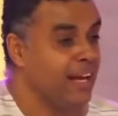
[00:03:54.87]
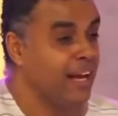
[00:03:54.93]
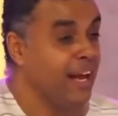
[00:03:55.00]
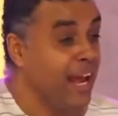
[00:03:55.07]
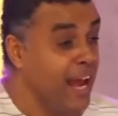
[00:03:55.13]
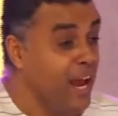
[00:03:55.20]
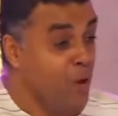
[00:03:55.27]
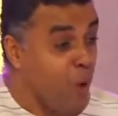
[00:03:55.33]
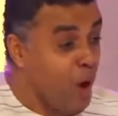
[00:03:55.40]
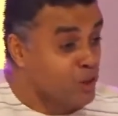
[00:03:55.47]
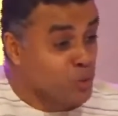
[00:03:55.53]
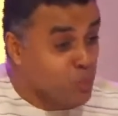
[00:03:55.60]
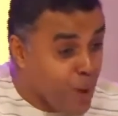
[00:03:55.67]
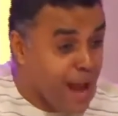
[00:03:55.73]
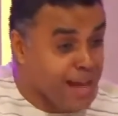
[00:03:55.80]
He
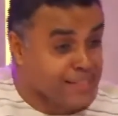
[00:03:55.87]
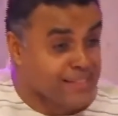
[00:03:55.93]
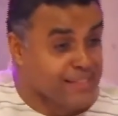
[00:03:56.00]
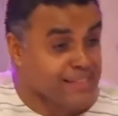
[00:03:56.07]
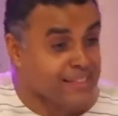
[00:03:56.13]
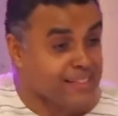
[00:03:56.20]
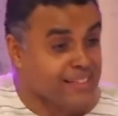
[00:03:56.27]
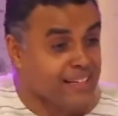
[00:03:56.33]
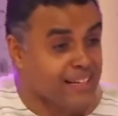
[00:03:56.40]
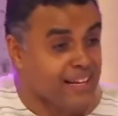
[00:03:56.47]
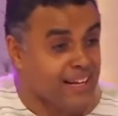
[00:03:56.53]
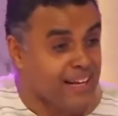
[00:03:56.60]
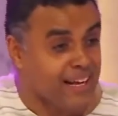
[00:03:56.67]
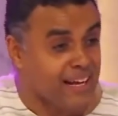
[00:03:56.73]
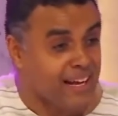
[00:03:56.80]
was worse.
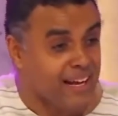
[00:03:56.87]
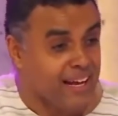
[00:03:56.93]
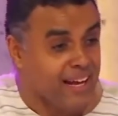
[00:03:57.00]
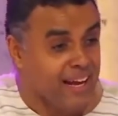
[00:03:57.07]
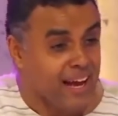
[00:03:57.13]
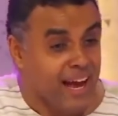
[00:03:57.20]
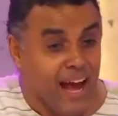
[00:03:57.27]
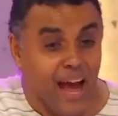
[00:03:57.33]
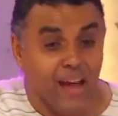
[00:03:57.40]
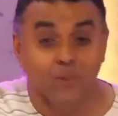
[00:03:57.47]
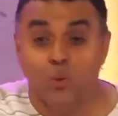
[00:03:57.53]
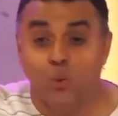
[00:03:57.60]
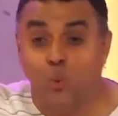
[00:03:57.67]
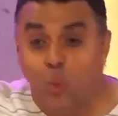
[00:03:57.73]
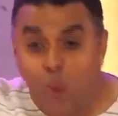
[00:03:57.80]

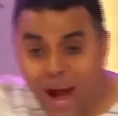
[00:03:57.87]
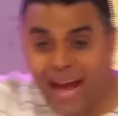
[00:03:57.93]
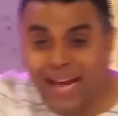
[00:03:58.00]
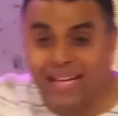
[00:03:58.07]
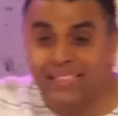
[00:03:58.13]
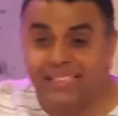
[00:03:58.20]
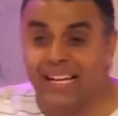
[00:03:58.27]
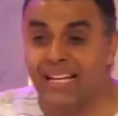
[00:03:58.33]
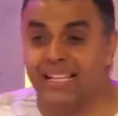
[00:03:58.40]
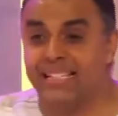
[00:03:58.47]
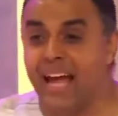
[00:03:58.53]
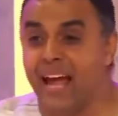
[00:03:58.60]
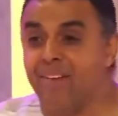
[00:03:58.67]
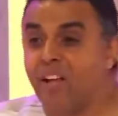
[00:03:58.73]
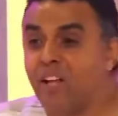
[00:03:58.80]
And why is he
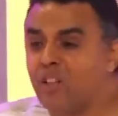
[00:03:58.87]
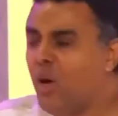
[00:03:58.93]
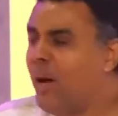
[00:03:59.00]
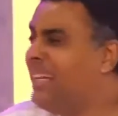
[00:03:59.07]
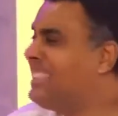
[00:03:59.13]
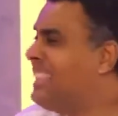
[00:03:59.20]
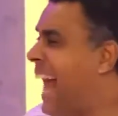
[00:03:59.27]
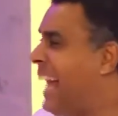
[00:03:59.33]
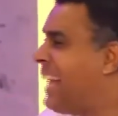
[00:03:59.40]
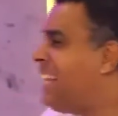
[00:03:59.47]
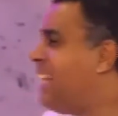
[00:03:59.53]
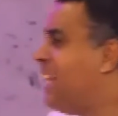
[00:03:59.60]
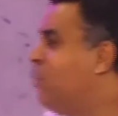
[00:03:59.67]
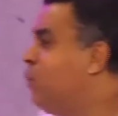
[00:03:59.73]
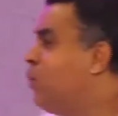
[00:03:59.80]
saved? So it's like you